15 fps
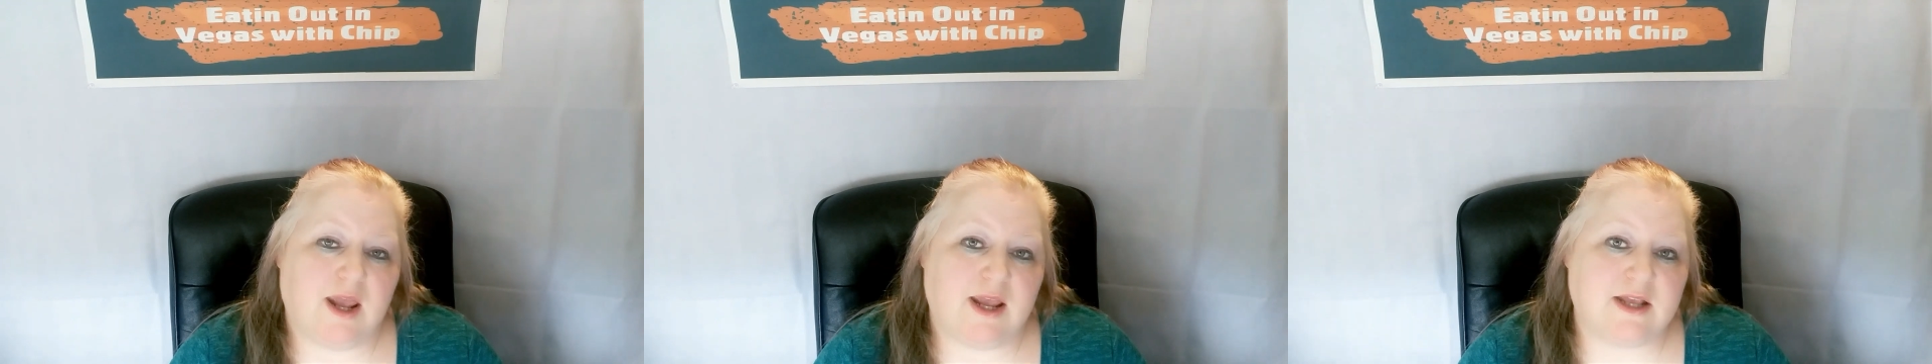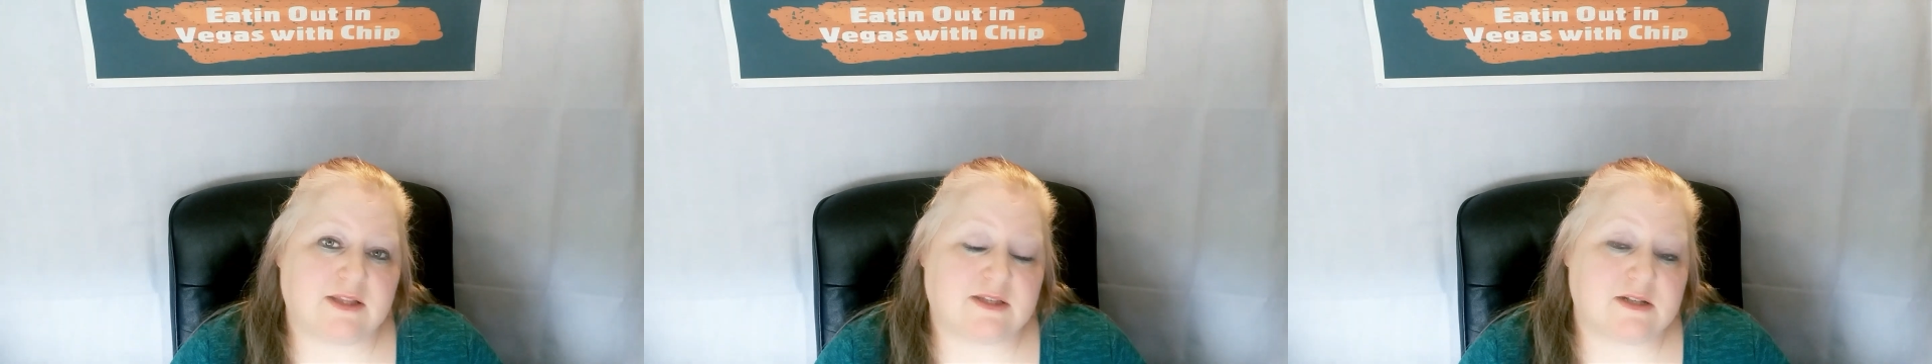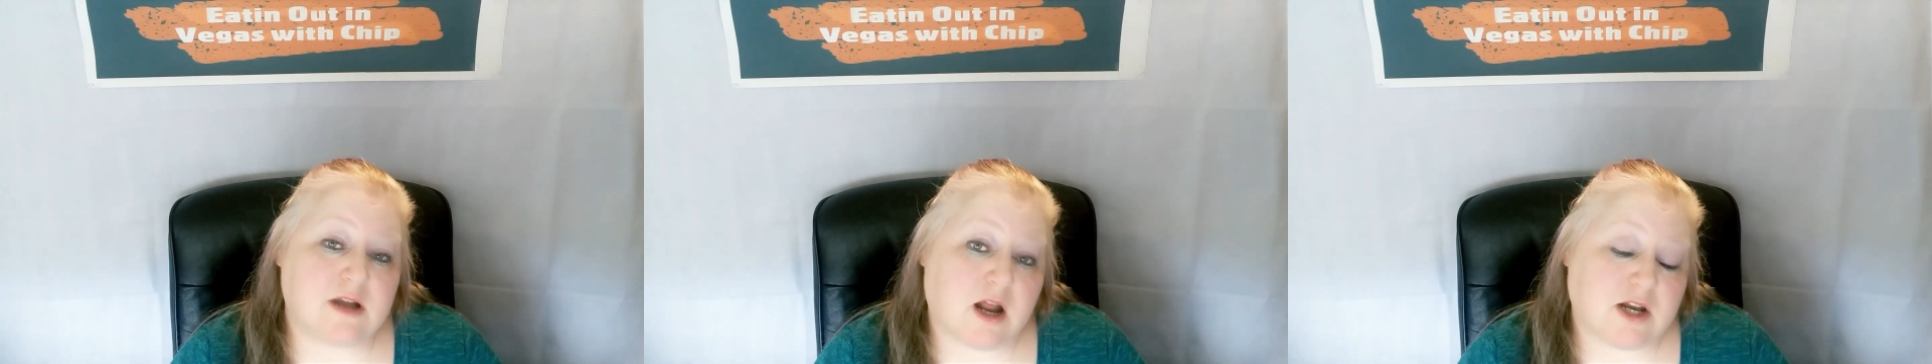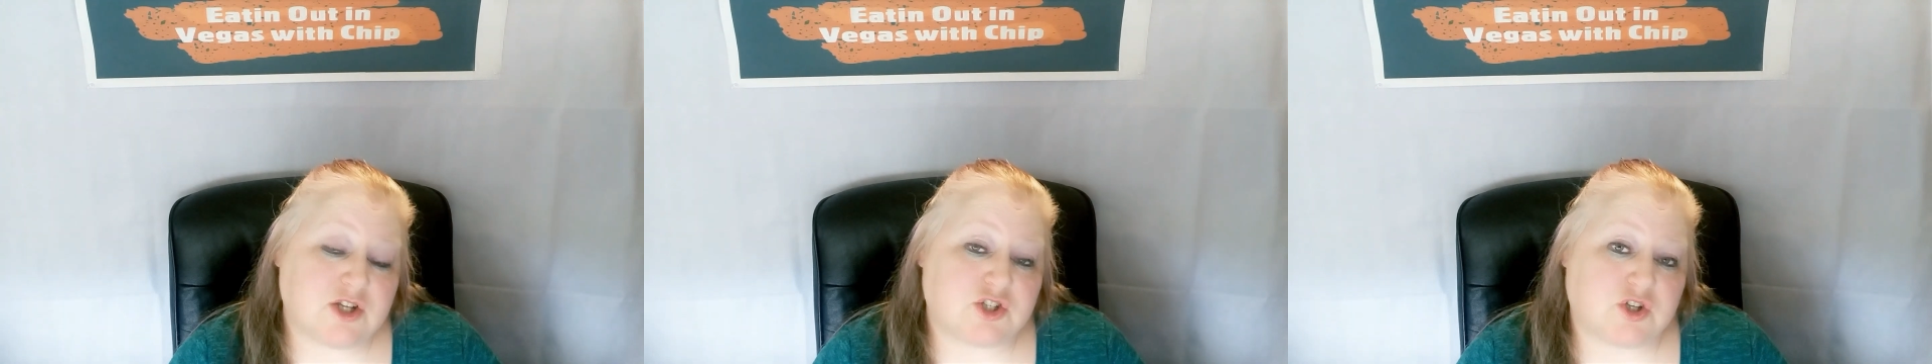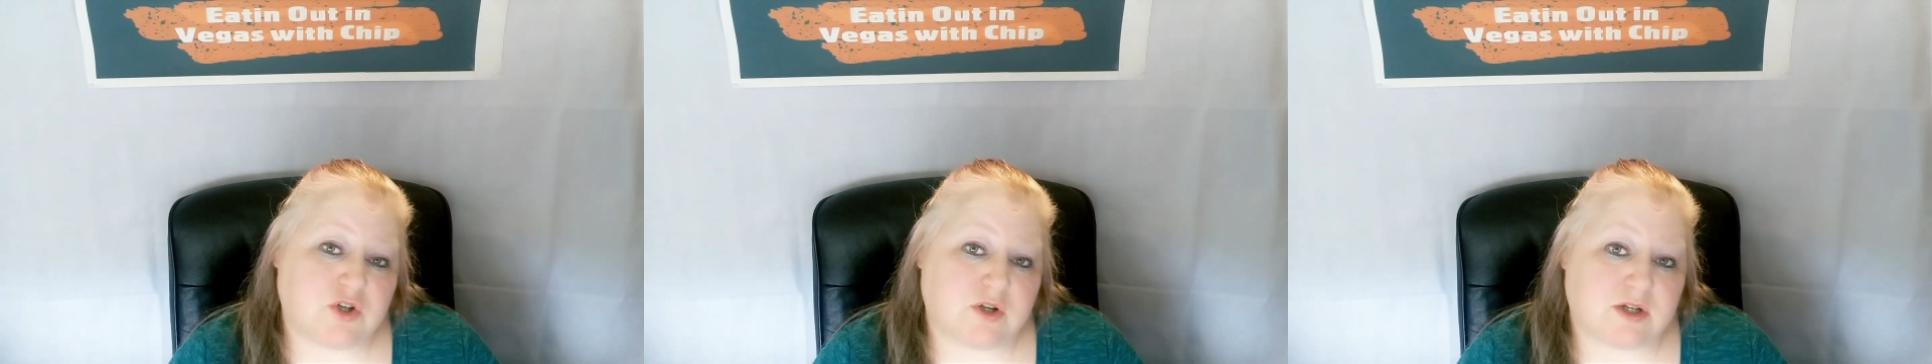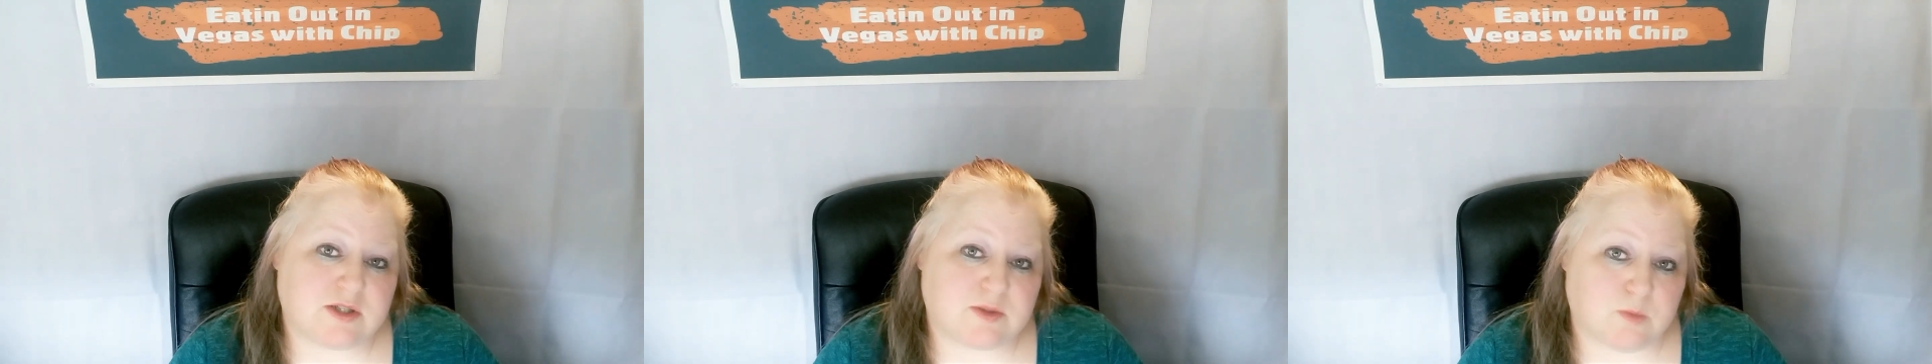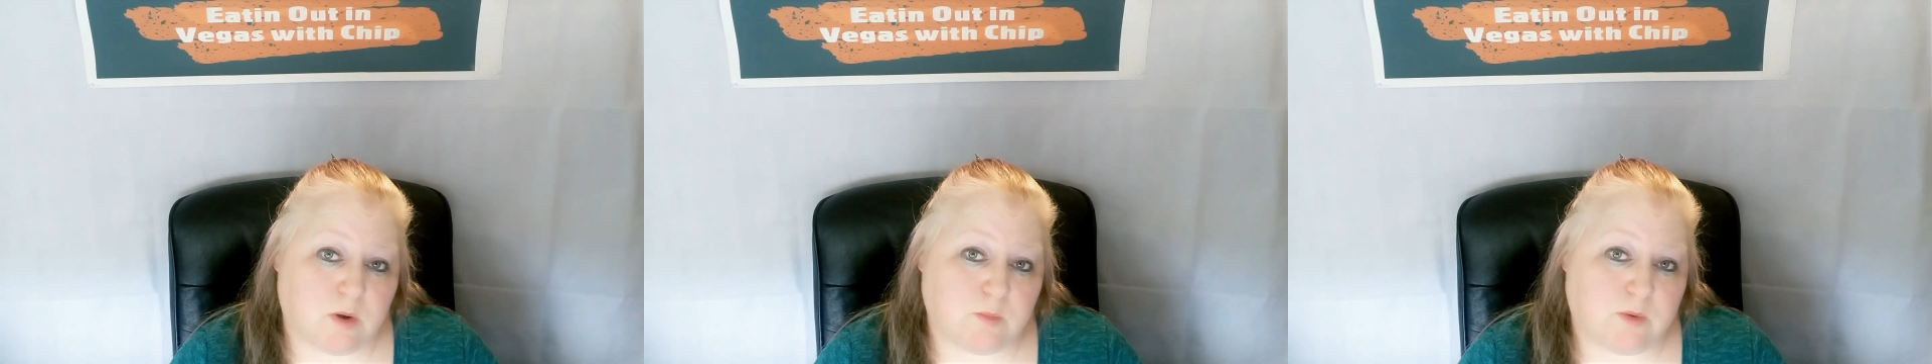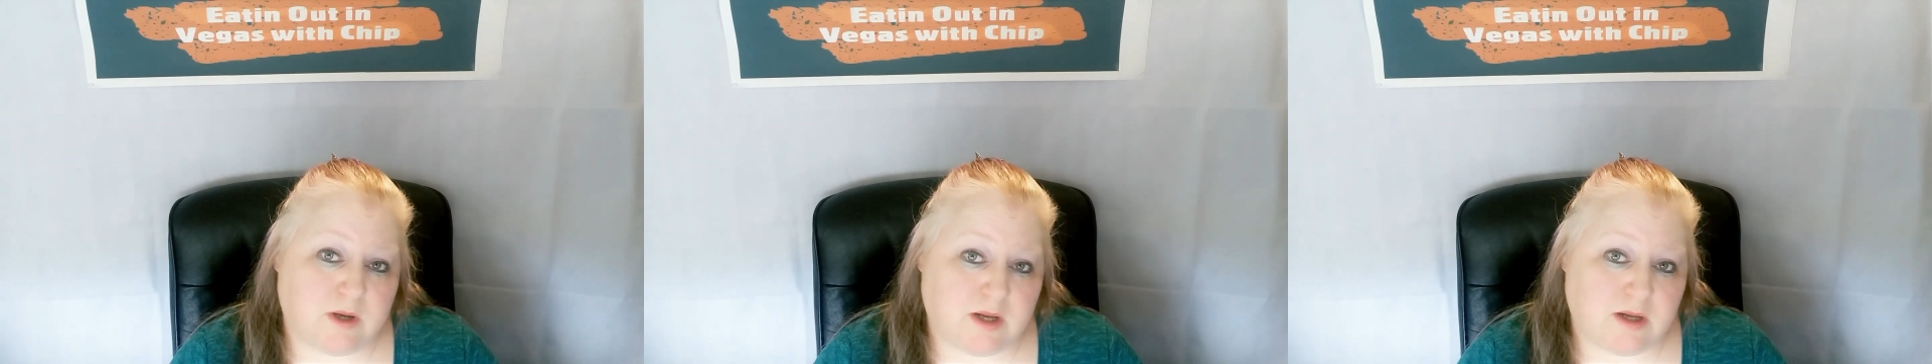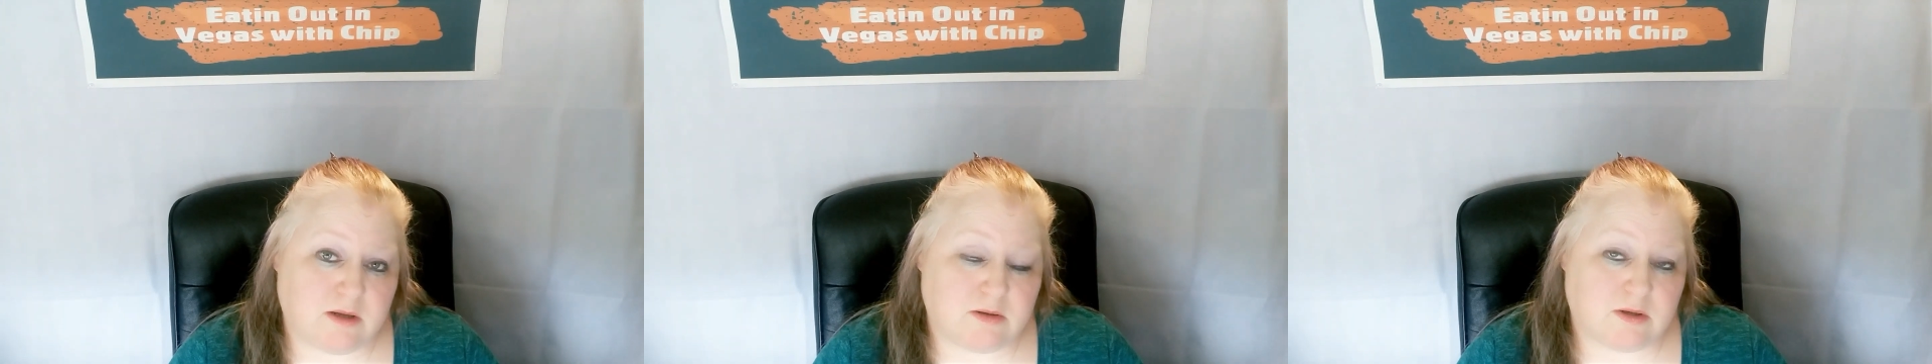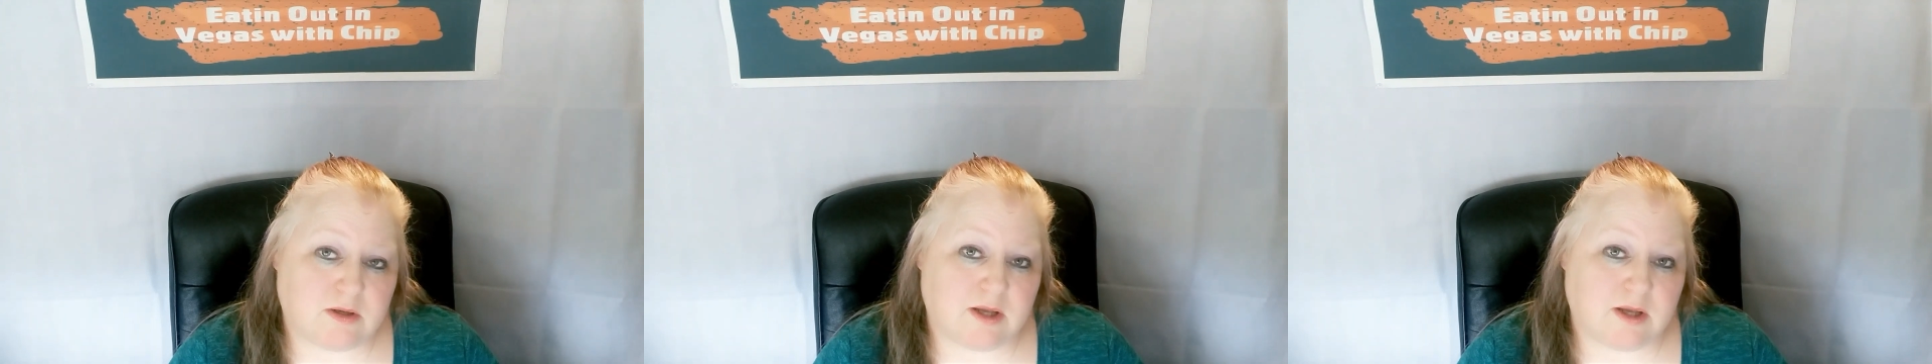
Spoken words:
It's not as good as what we